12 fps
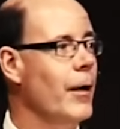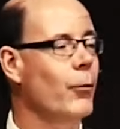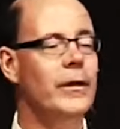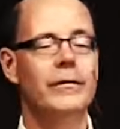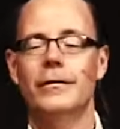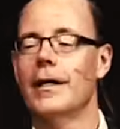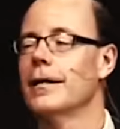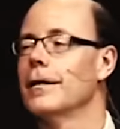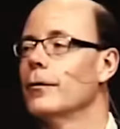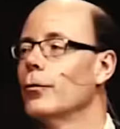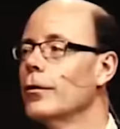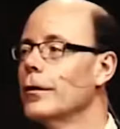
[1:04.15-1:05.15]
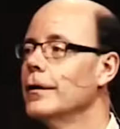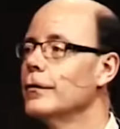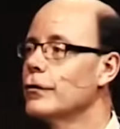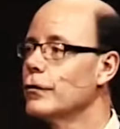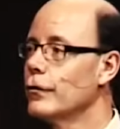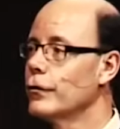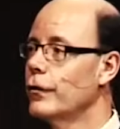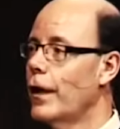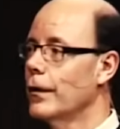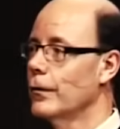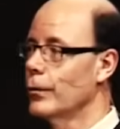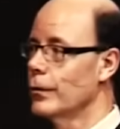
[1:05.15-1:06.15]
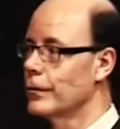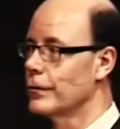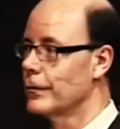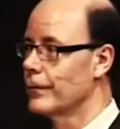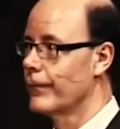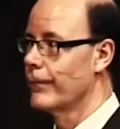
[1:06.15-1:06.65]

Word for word: We say that we're his followers.